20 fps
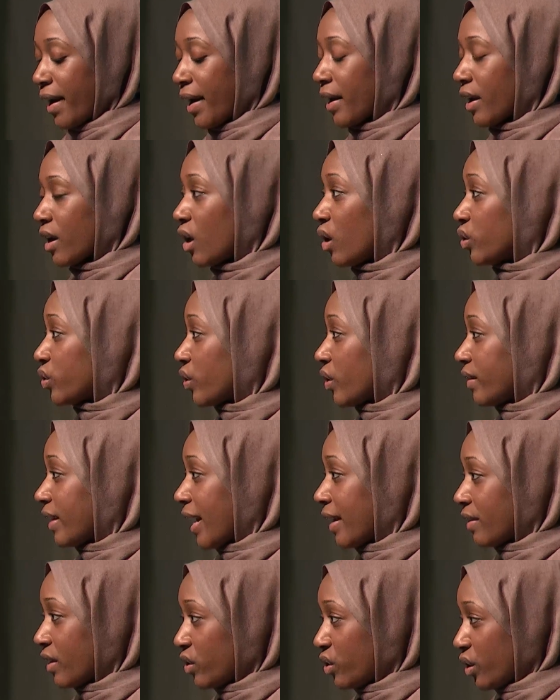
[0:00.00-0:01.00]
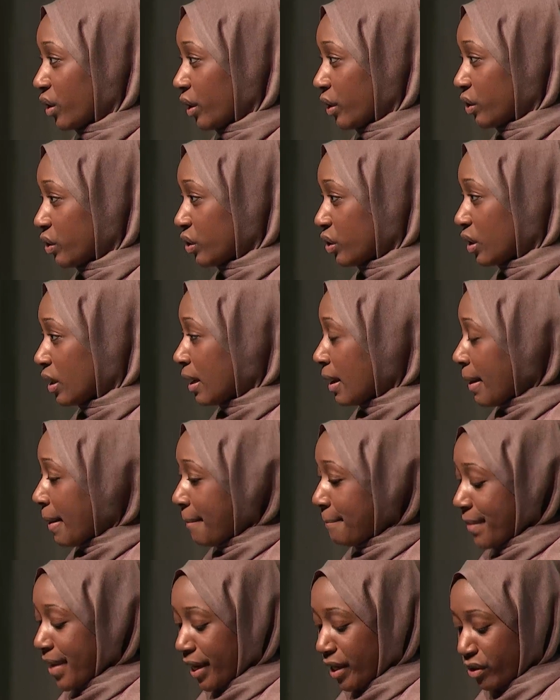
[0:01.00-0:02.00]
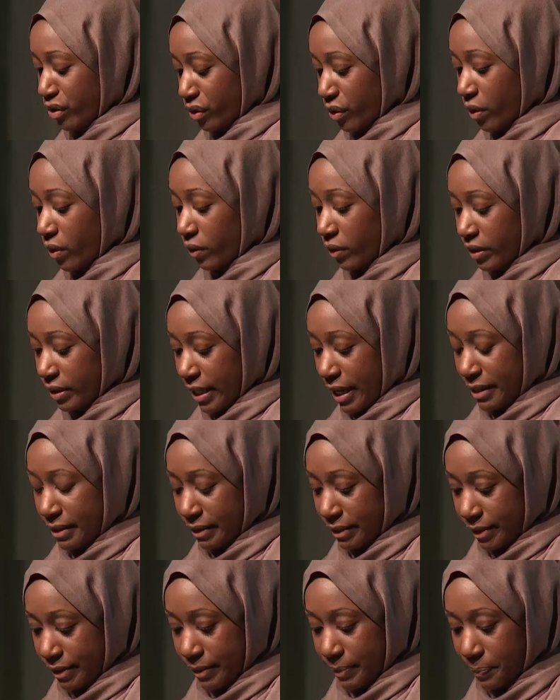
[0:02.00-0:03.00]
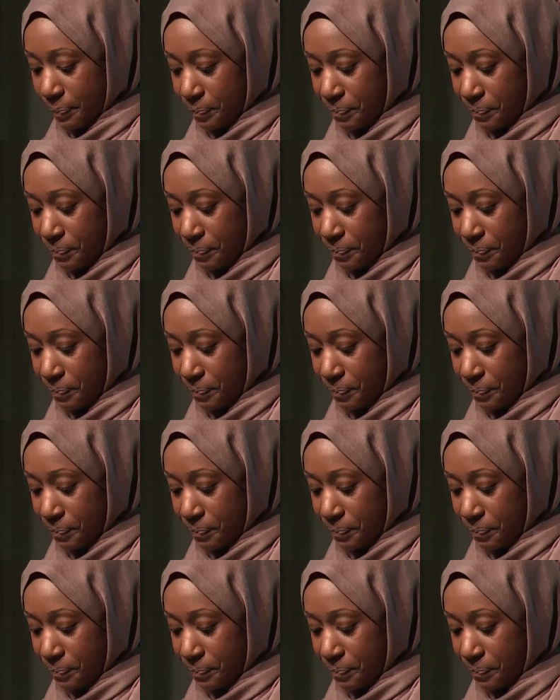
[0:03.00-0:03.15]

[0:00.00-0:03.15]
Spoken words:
and culture like the church makes total sense.